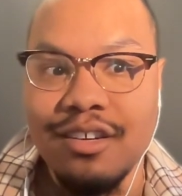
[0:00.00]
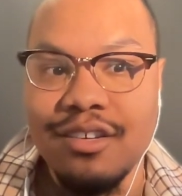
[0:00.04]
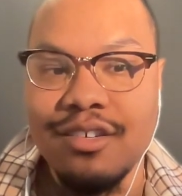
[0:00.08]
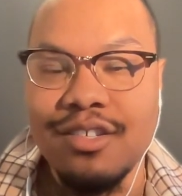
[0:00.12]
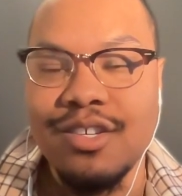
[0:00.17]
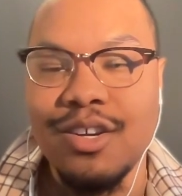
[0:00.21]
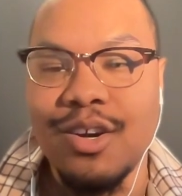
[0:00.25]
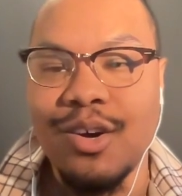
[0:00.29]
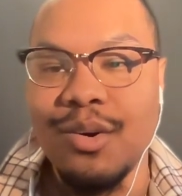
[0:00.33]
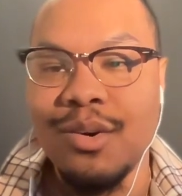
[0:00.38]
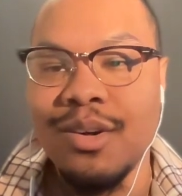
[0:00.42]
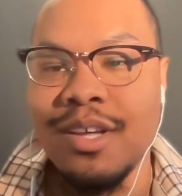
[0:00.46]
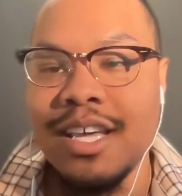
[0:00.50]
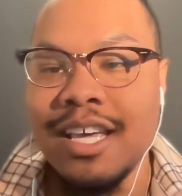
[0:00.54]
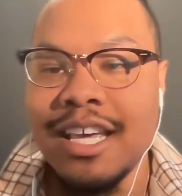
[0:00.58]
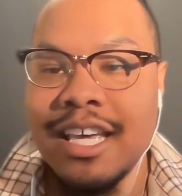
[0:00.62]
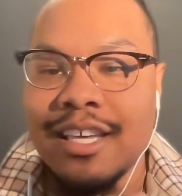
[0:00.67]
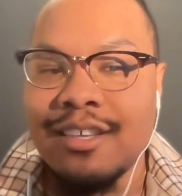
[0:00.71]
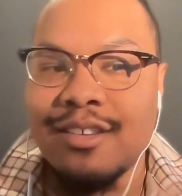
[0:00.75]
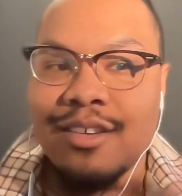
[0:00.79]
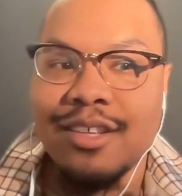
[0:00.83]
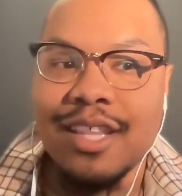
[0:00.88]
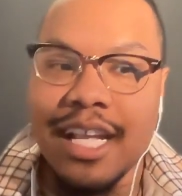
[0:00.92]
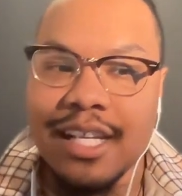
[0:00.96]
So
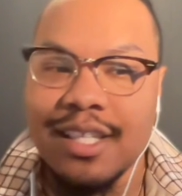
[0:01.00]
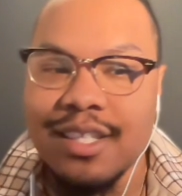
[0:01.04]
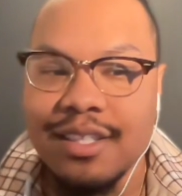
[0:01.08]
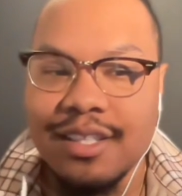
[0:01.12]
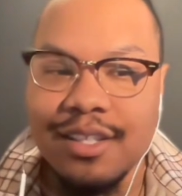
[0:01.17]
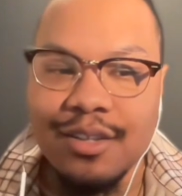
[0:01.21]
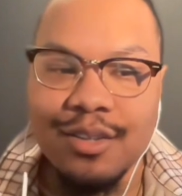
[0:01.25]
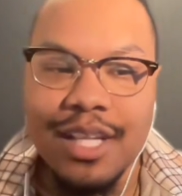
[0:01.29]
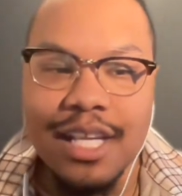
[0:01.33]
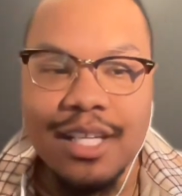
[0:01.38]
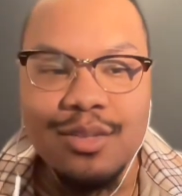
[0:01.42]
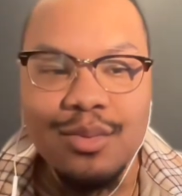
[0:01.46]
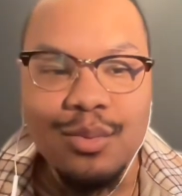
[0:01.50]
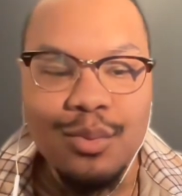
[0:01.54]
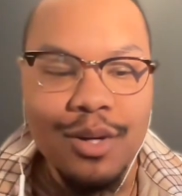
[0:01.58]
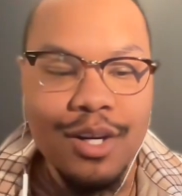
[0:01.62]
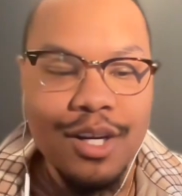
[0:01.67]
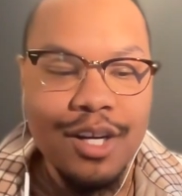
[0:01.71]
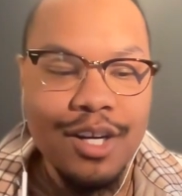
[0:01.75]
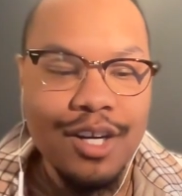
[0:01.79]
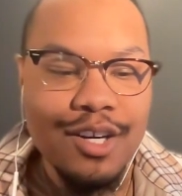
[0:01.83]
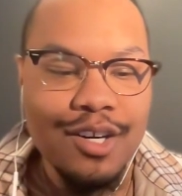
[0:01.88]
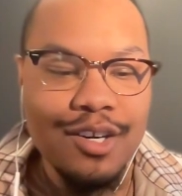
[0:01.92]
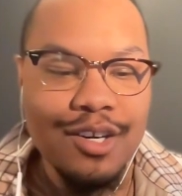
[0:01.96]
that's
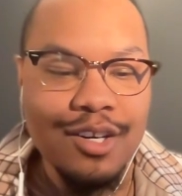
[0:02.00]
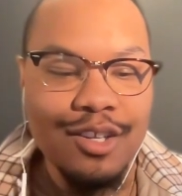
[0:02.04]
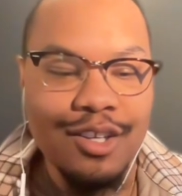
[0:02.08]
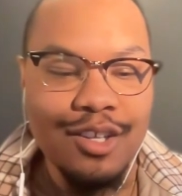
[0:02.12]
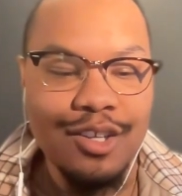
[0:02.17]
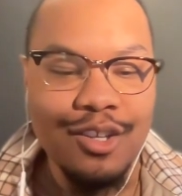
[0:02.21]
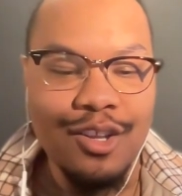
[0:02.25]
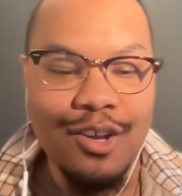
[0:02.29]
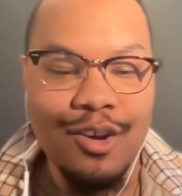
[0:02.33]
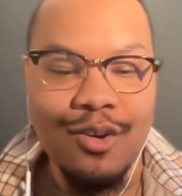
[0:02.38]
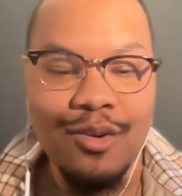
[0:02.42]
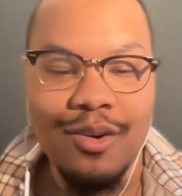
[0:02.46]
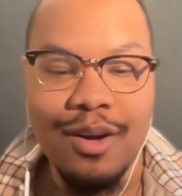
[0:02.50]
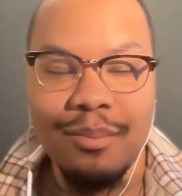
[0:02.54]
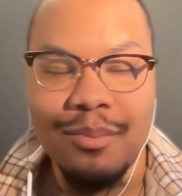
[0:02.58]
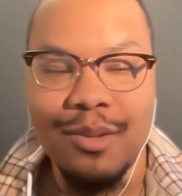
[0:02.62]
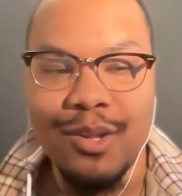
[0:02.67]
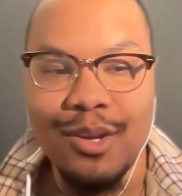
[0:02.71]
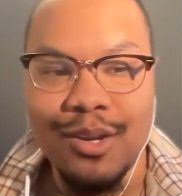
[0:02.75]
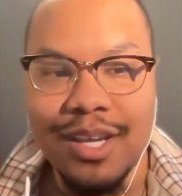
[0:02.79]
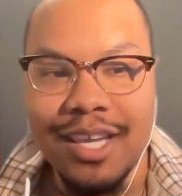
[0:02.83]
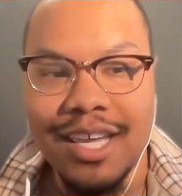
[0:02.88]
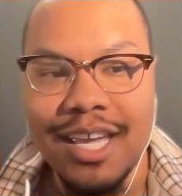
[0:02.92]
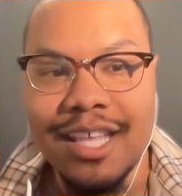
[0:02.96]
where, I'm
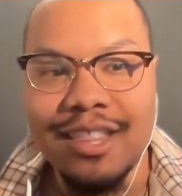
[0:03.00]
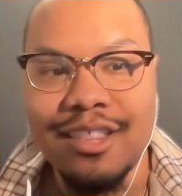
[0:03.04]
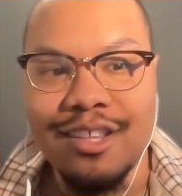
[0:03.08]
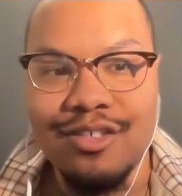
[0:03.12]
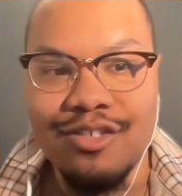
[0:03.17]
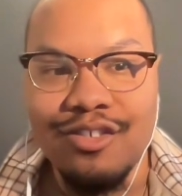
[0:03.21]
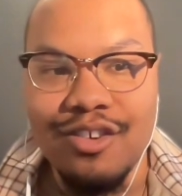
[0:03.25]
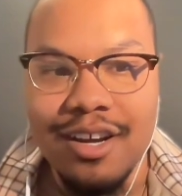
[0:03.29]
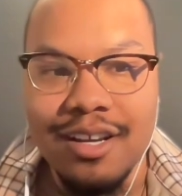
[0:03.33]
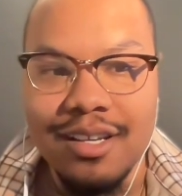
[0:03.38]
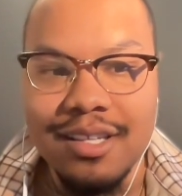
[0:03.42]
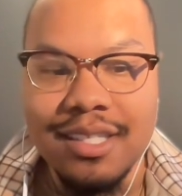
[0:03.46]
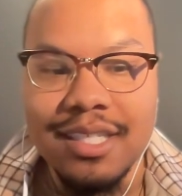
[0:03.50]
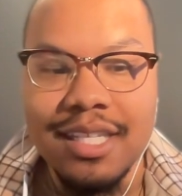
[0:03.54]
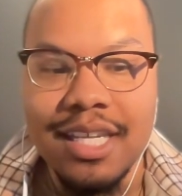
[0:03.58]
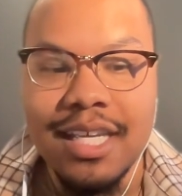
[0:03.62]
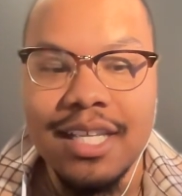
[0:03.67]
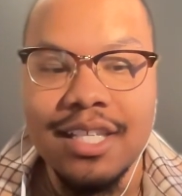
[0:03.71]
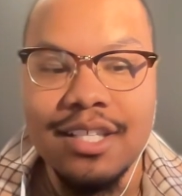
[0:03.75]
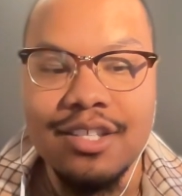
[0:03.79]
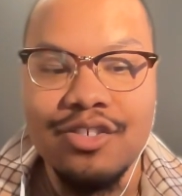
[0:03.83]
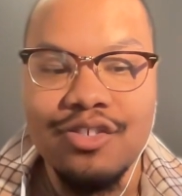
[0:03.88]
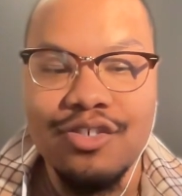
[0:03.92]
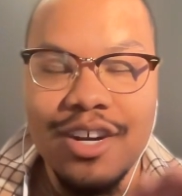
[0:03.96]
looking at the trust
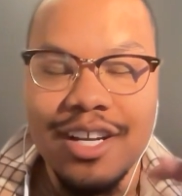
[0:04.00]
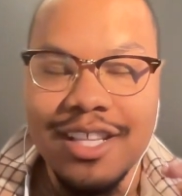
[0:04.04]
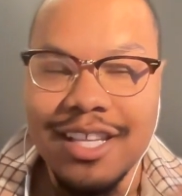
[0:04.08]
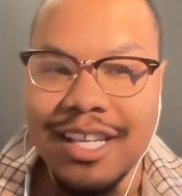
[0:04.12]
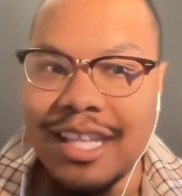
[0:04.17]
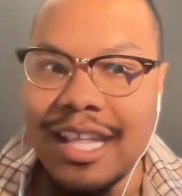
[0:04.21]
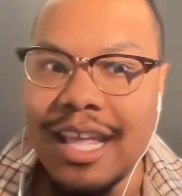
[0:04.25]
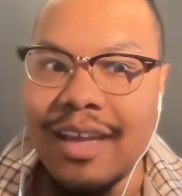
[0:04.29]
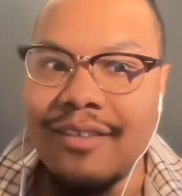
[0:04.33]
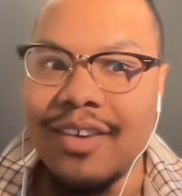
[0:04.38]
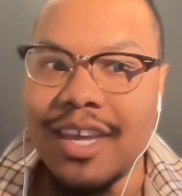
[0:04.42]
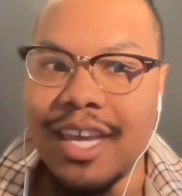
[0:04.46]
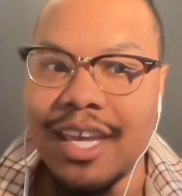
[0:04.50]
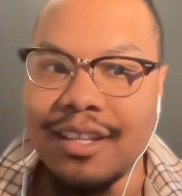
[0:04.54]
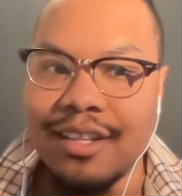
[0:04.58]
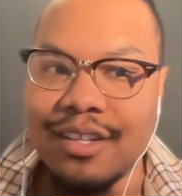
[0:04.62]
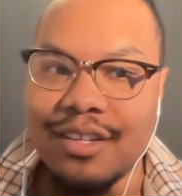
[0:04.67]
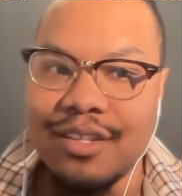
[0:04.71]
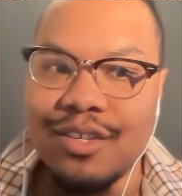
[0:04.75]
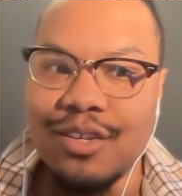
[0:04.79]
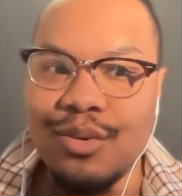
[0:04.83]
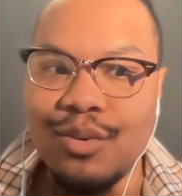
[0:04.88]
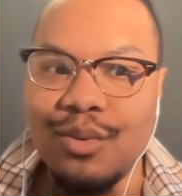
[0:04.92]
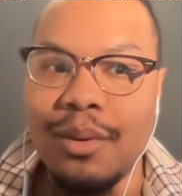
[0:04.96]
and trying to navigate
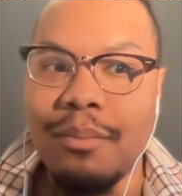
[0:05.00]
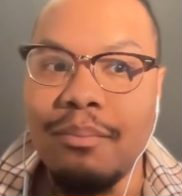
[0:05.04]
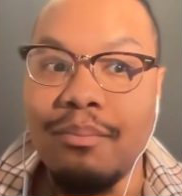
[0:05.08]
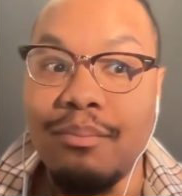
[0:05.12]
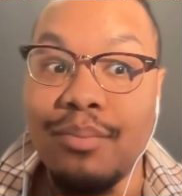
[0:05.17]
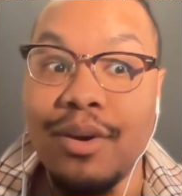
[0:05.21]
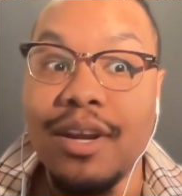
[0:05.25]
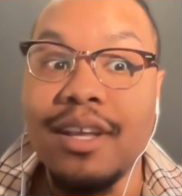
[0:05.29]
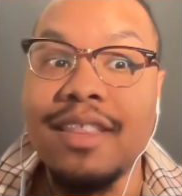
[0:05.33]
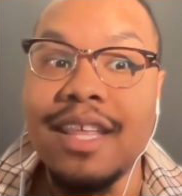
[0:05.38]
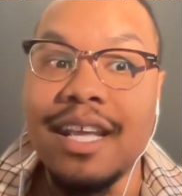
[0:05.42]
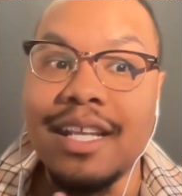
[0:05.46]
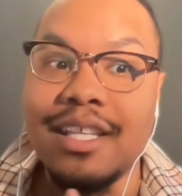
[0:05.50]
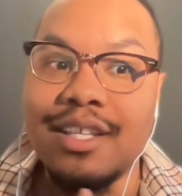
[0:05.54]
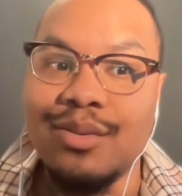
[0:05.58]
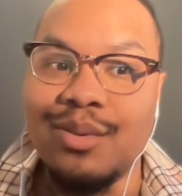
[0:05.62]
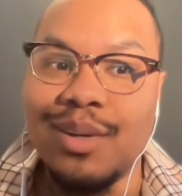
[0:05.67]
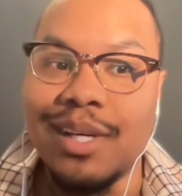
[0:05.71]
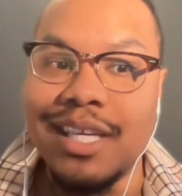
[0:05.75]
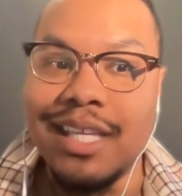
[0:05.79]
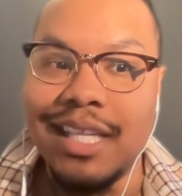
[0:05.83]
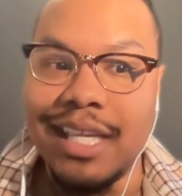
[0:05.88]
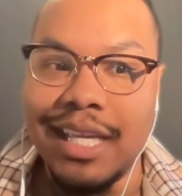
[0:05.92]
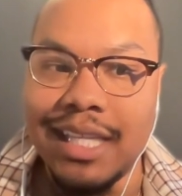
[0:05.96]
to and bring that to a
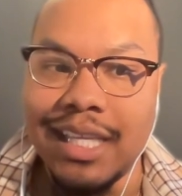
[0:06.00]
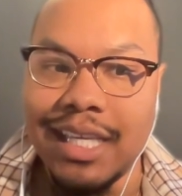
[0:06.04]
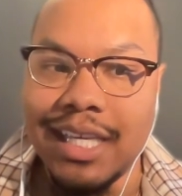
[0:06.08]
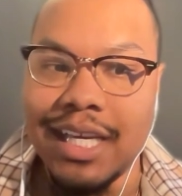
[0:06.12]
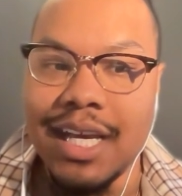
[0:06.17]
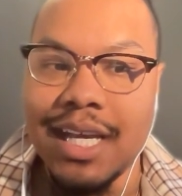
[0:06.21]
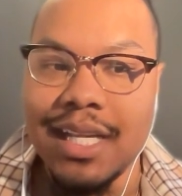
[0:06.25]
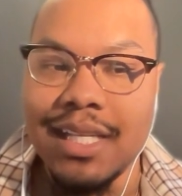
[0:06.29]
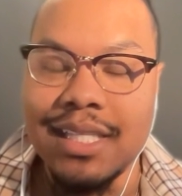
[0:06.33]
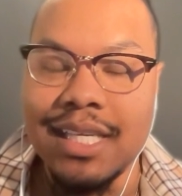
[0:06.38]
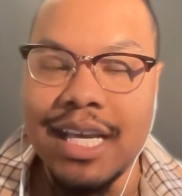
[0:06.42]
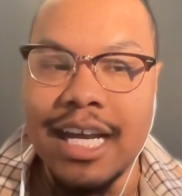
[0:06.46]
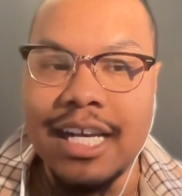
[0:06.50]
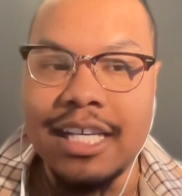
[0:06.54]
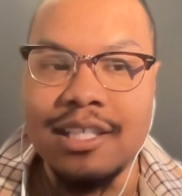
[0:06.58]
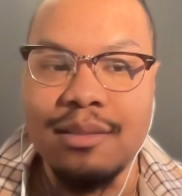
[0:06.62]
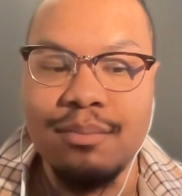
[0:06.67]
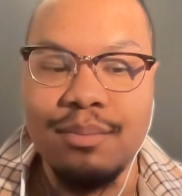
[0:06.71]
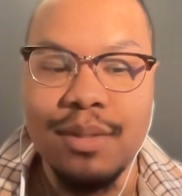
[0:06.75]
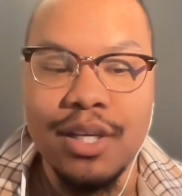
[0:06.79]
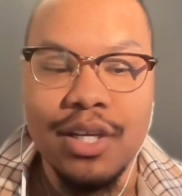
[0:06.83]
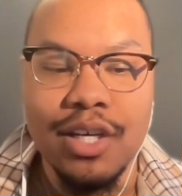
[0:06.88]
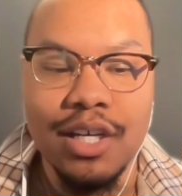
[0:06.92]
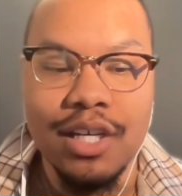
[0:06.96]
Canadian context,
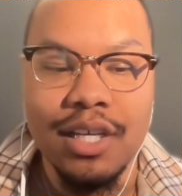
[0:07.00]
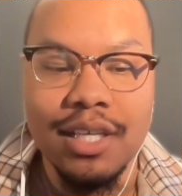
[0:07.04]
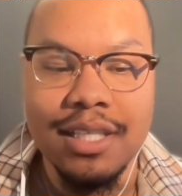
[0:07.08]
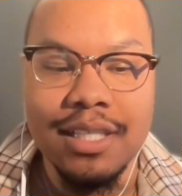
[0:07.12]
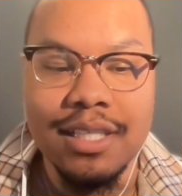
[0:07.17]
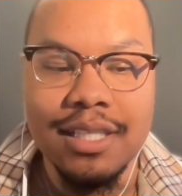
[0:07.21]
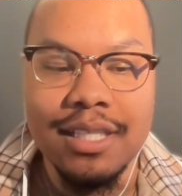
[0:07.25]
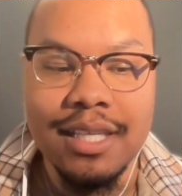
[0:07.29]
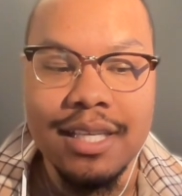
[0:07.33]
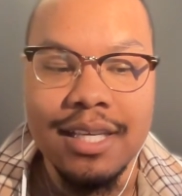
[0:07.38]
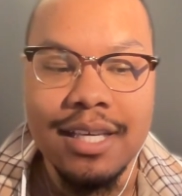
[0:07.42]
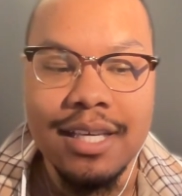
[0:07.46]
because